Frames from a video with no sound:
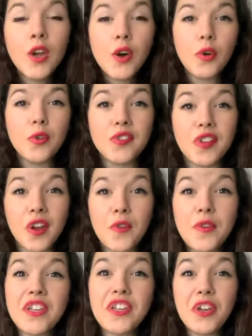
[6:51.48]
Also,
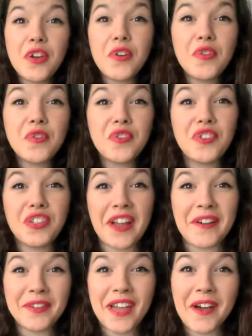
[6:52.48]
huge
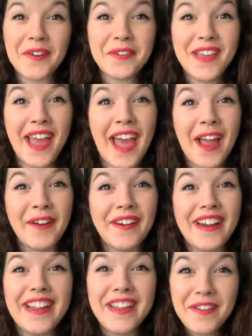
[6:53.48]
shout out to
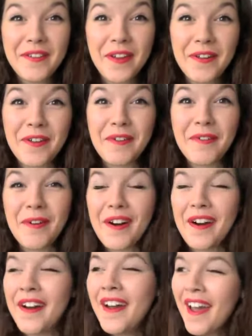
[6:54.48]
Harry. You know who you
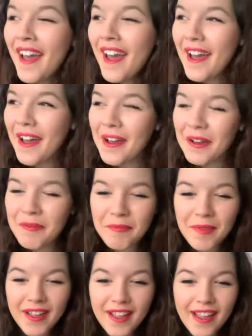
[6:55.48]
are.
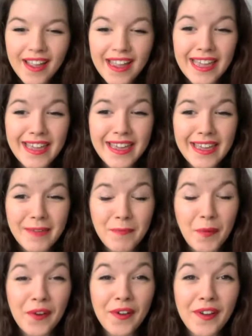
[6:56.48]
He
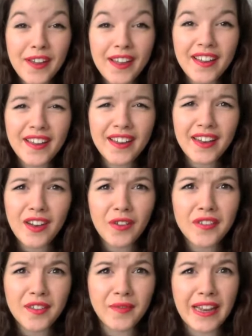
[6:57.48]
put
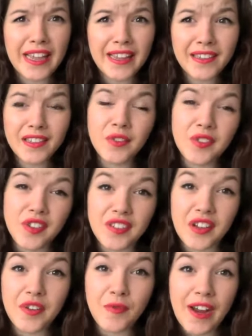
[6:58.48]
lots of links. Also,
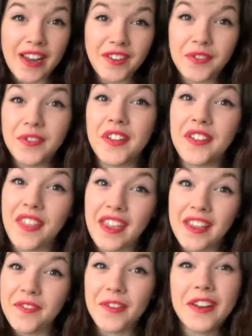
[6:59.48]
so did Rachel. So
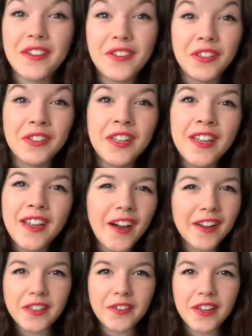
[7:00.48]
thank you, Rachel.
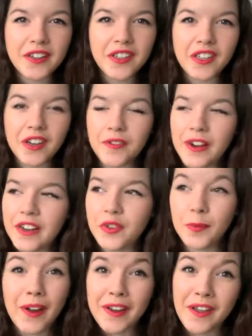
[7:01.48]
I don't actually know Rachel,
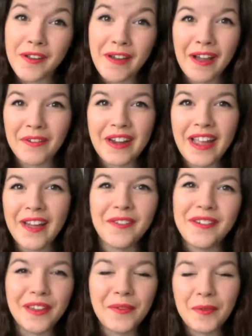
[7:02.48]
but I know Harry.
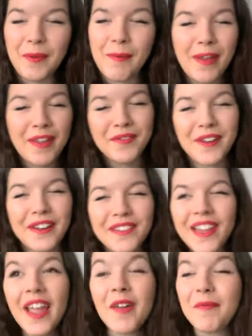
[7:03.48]
Harry's like one of my best friends.
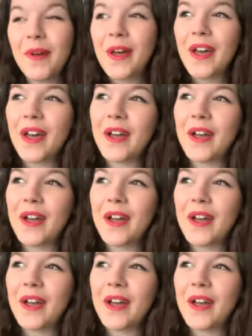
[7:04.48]
But